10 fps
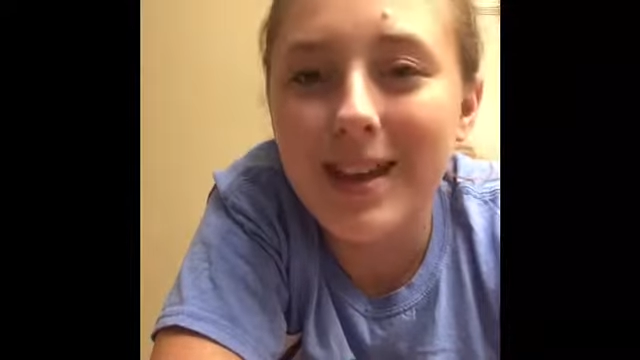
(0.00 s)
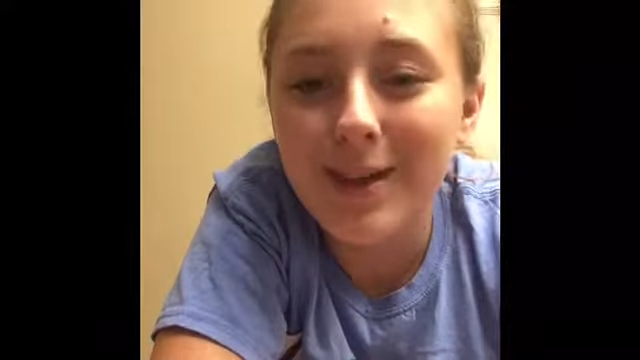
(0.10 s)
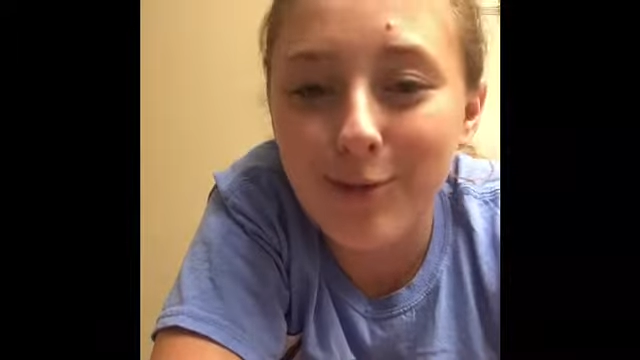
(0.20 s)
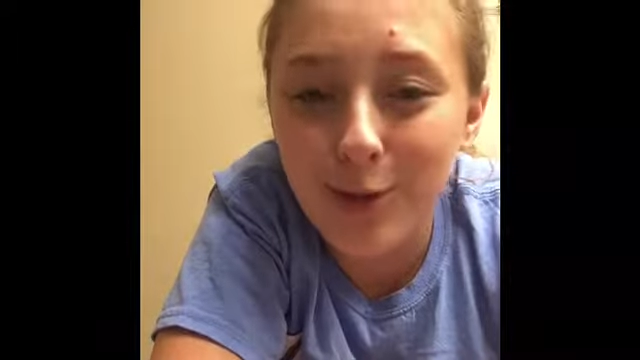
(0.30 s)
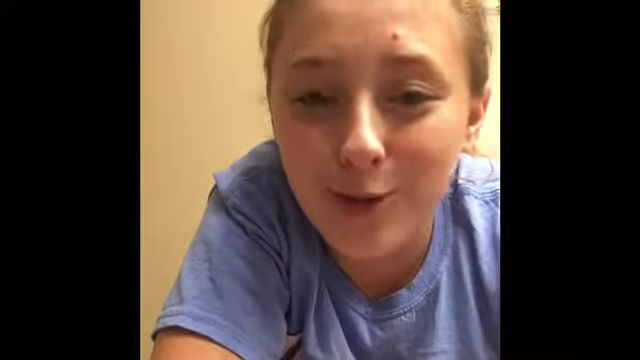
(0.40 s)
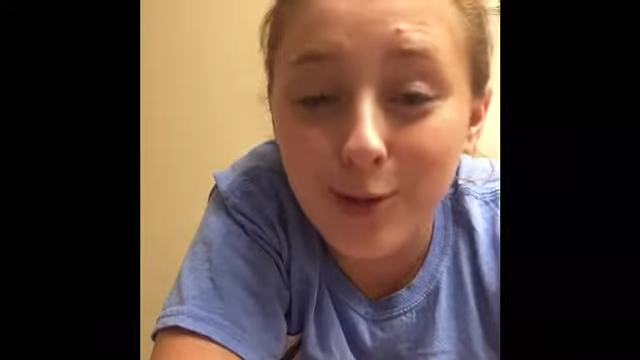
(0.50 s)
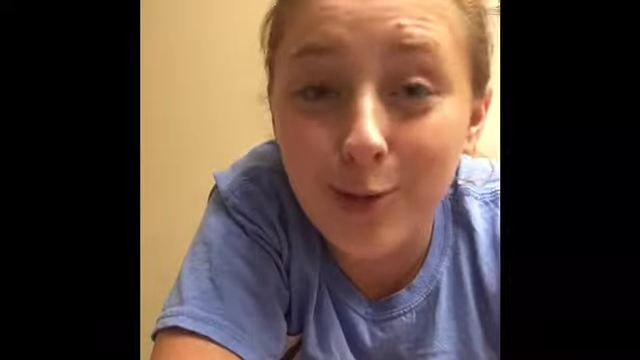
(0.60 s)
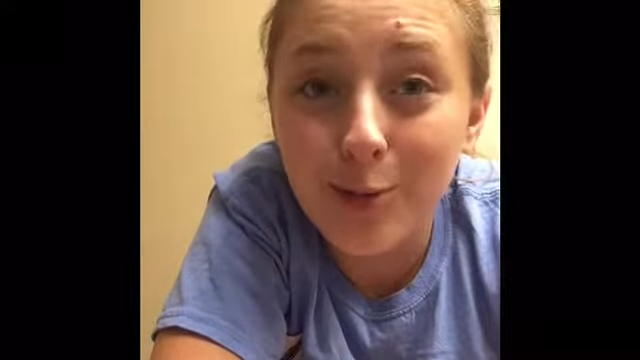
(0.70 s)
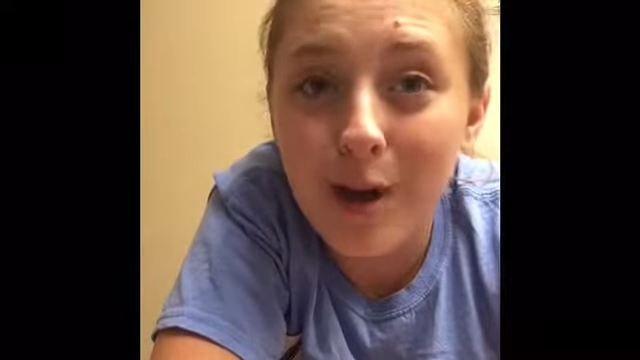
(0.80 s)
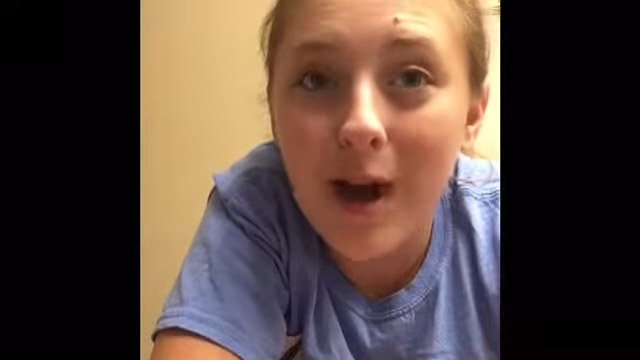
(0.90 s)
If
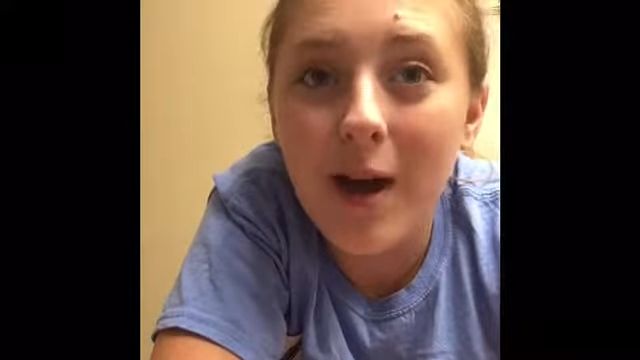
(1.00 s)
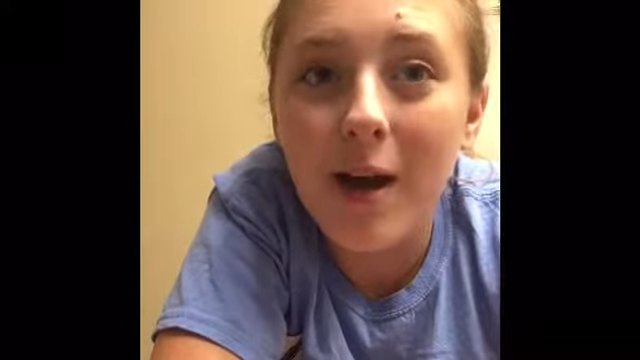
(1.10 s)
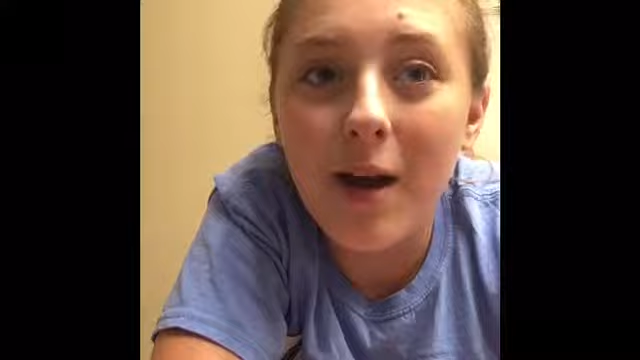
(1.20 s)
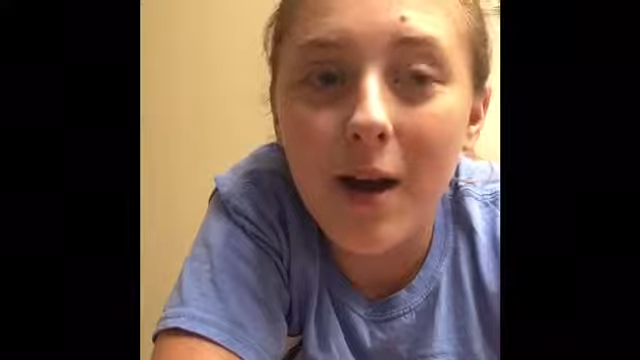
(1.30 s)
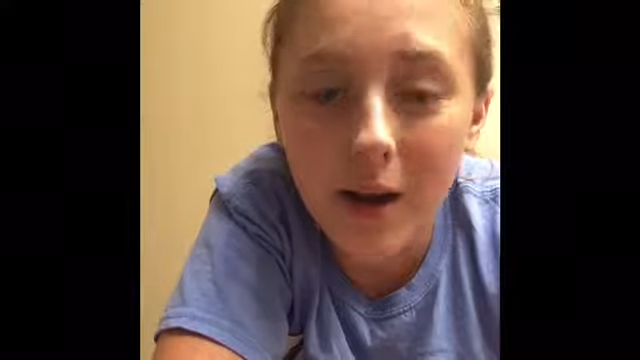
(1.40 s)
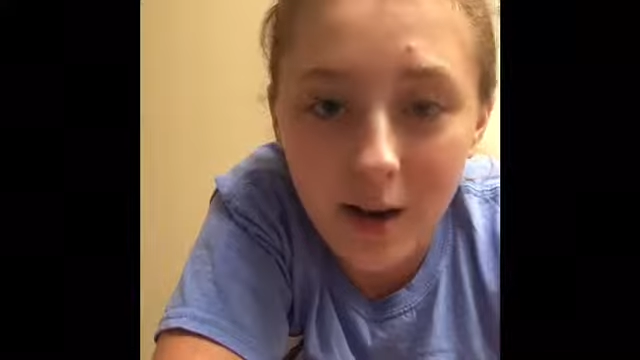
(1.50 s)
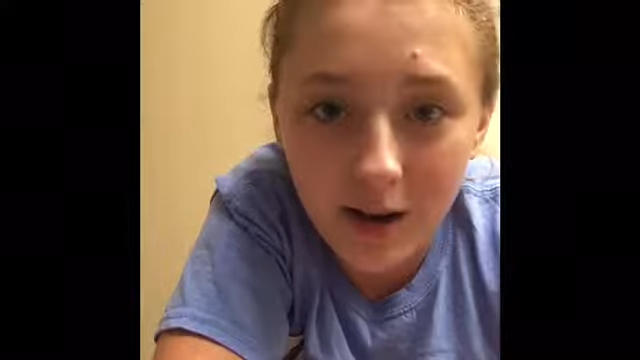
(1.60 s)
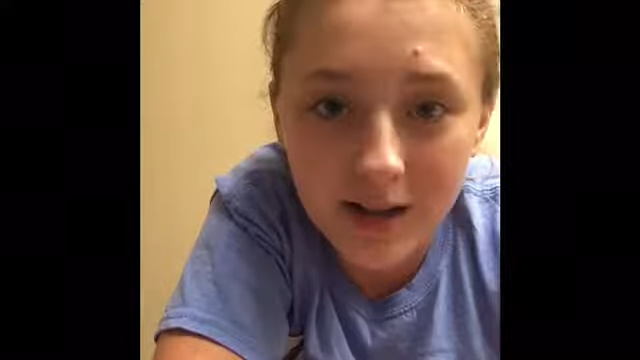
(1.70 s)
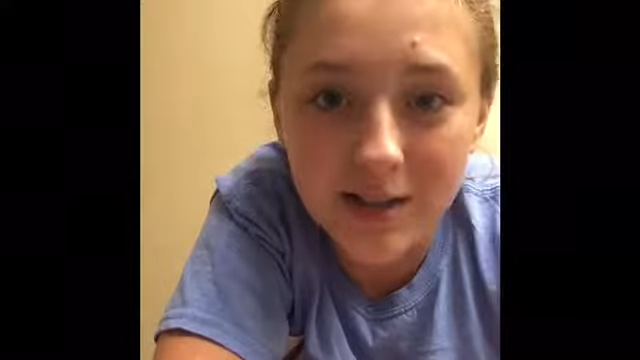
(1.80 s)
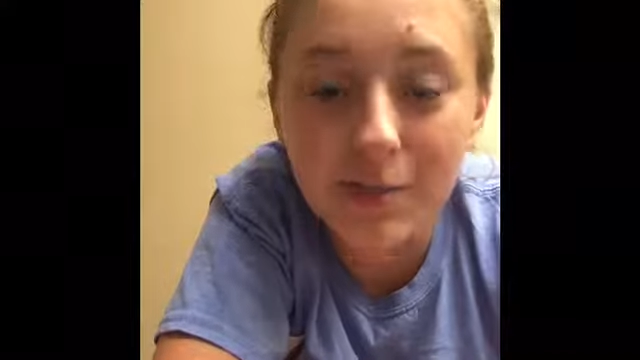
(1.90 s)
you are
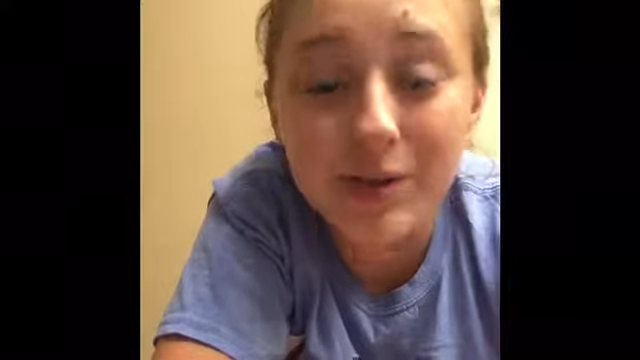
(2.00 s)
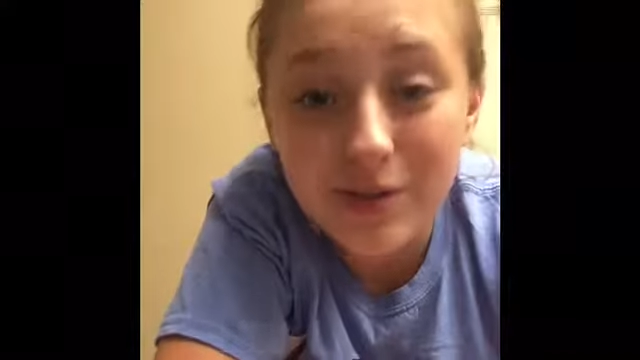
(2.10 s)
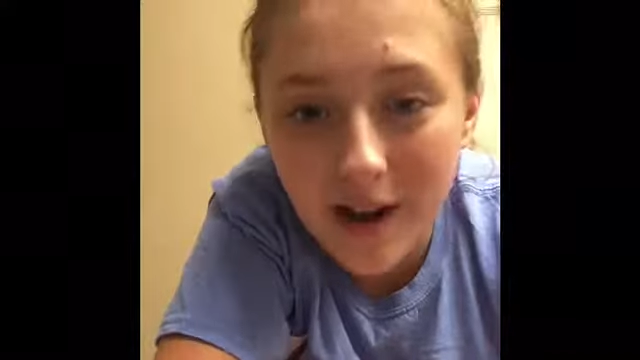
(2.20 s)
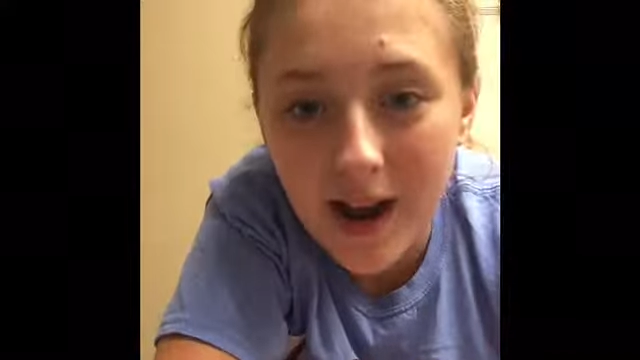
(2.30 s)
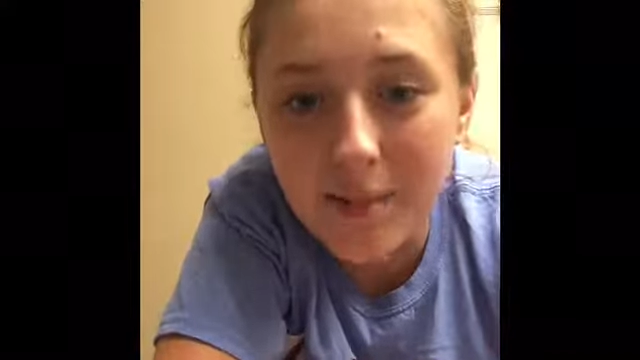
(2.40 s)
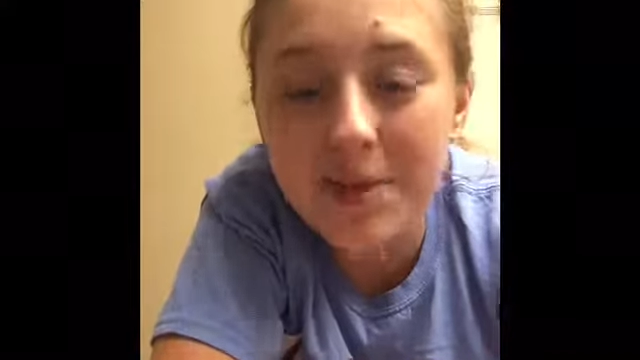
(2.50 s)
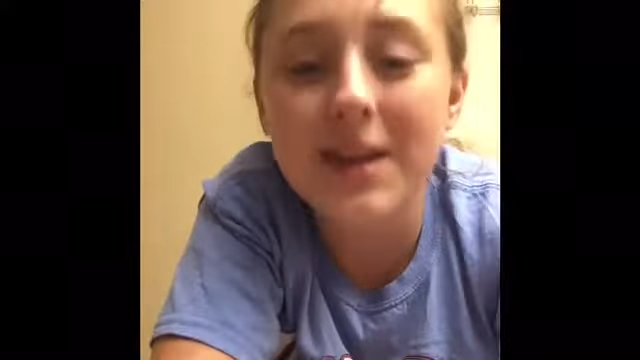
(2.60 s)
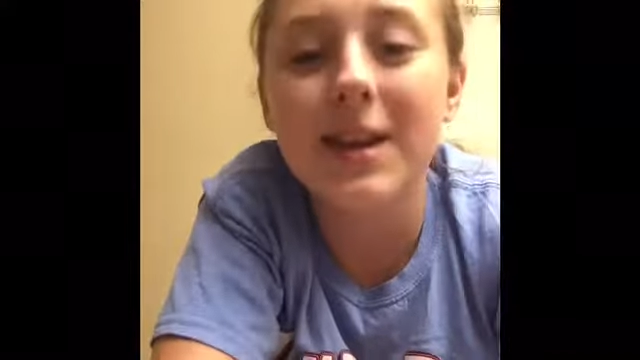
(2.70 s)
already subscribed,